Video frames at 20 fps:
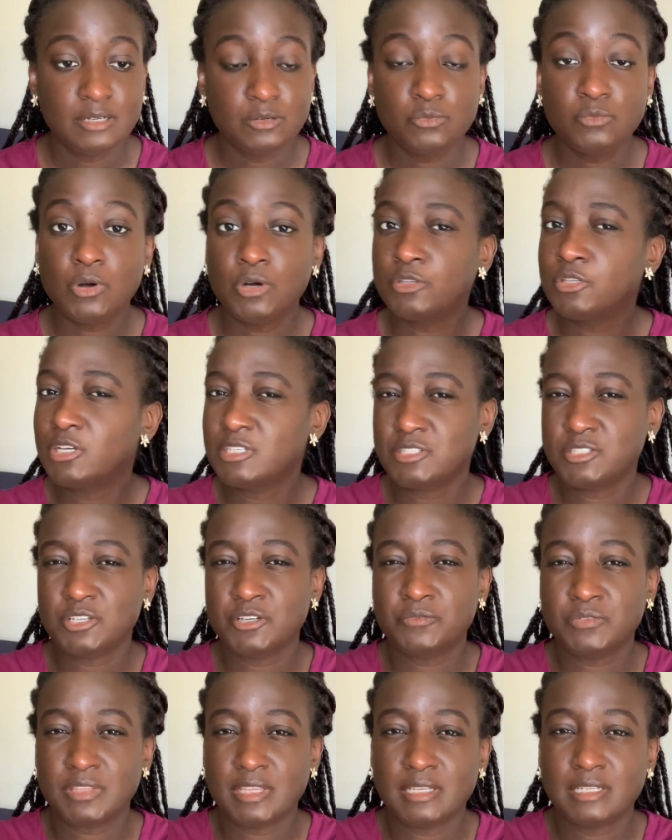Well, not
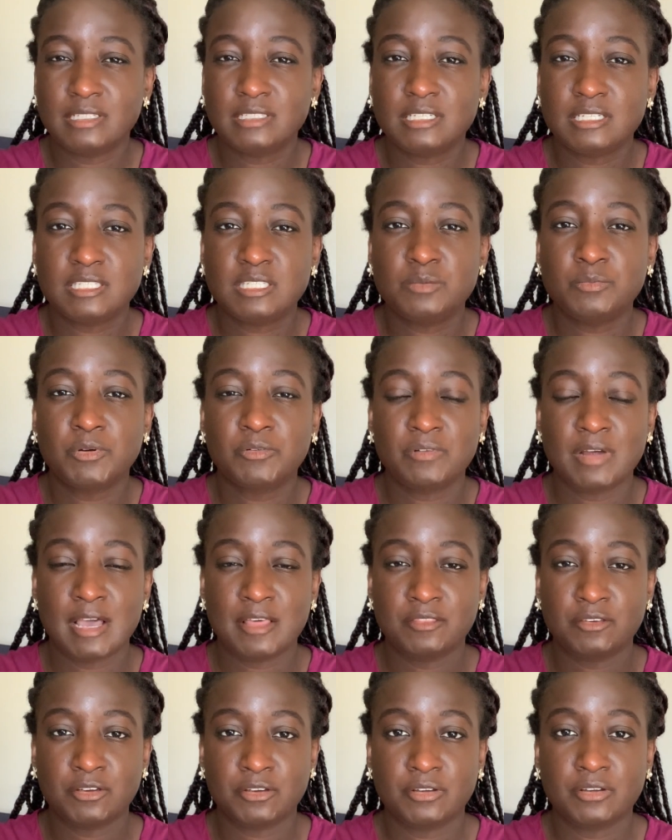serve with NHSC, but
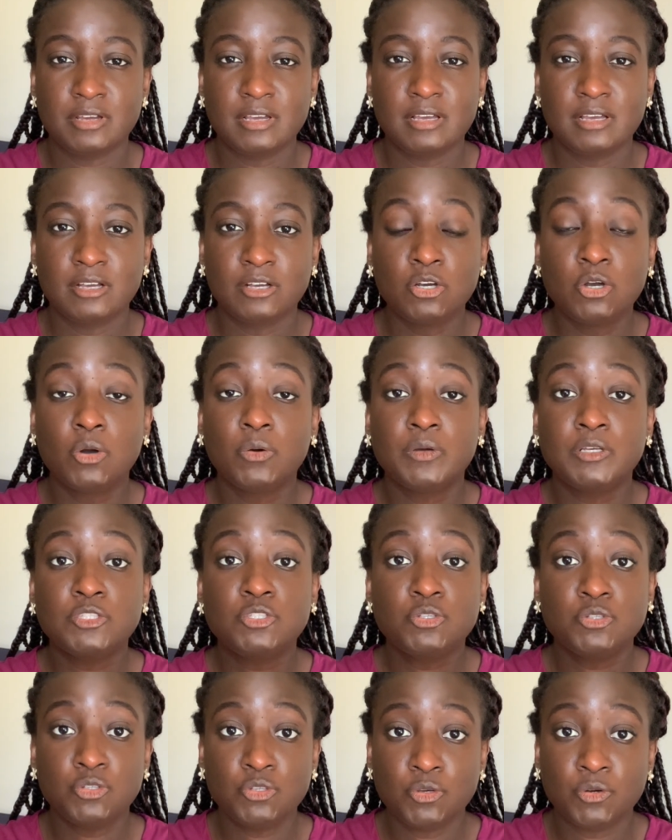rather go
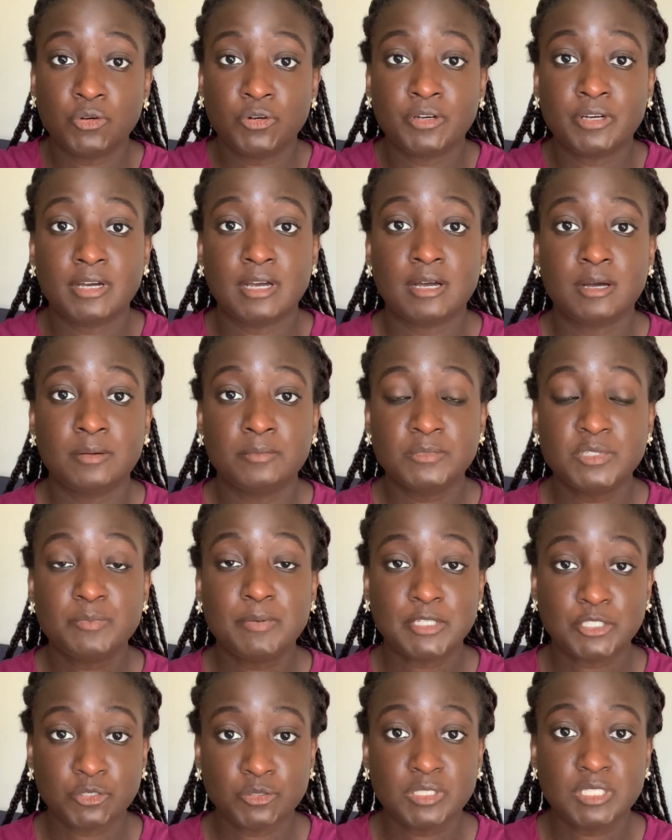into your
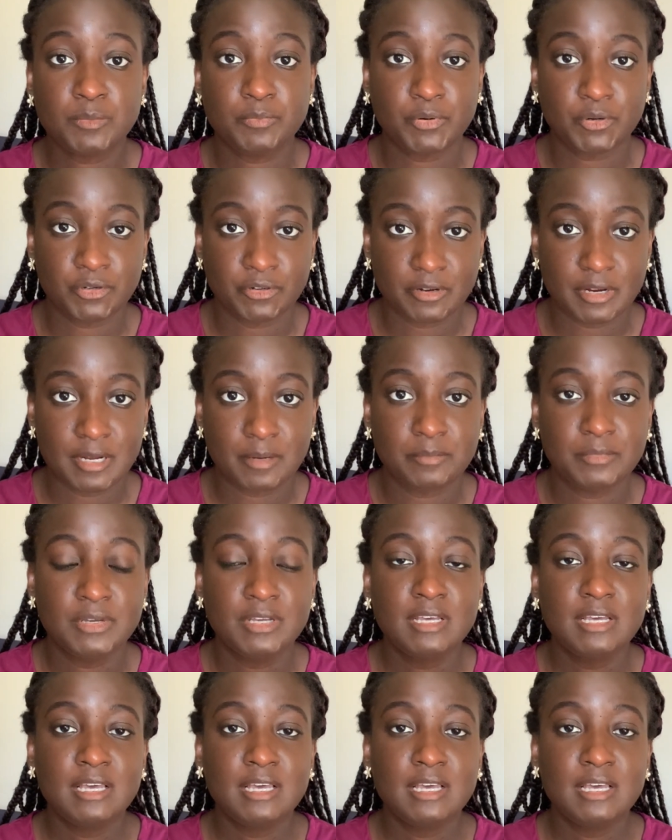specialty program.